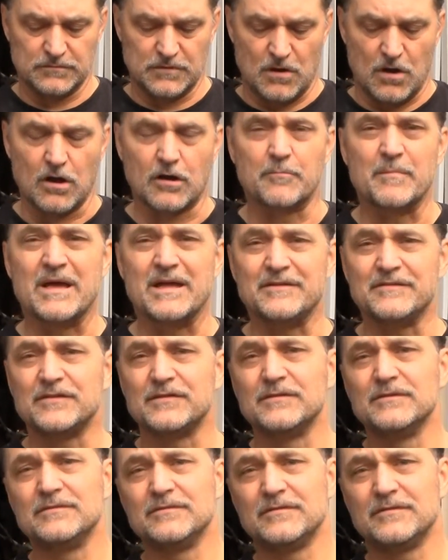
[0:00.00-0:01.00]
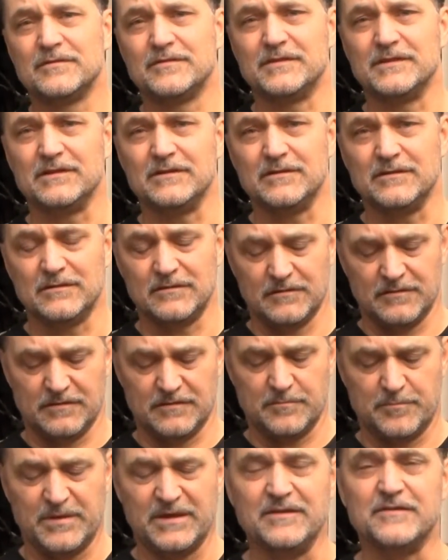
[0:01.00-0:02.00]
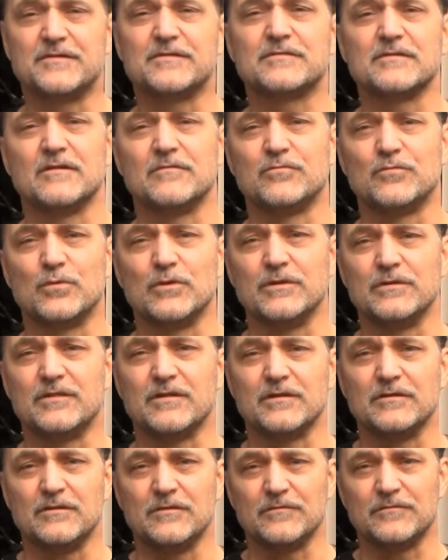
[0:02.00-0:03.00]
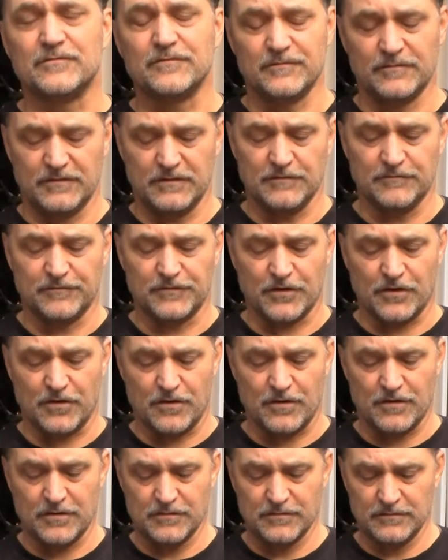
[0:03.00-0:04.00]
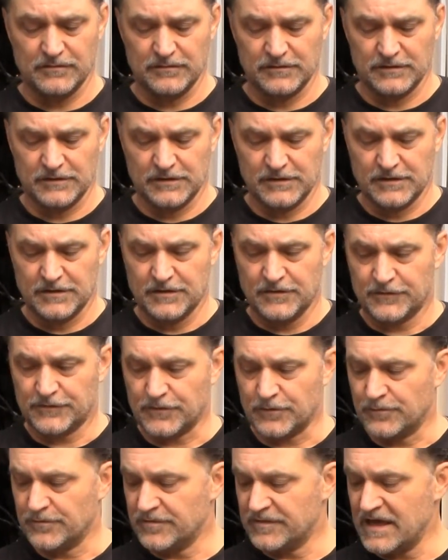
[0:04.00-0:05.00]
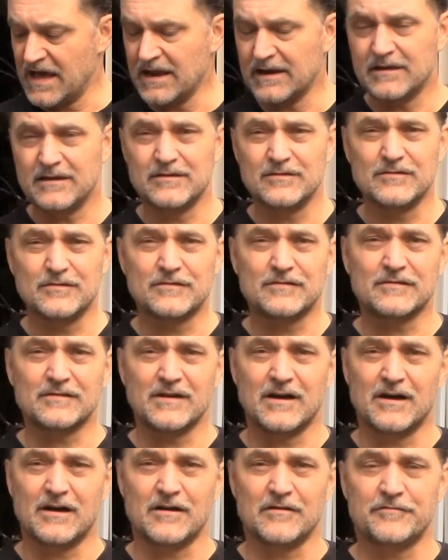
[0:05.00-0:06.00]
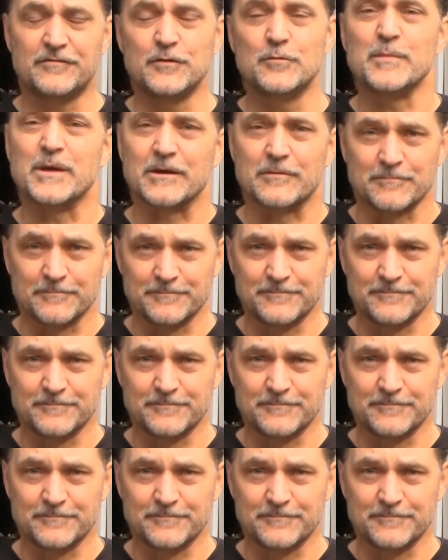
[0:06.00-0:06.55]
augment the piece of wood that you've turned. So that is fuming.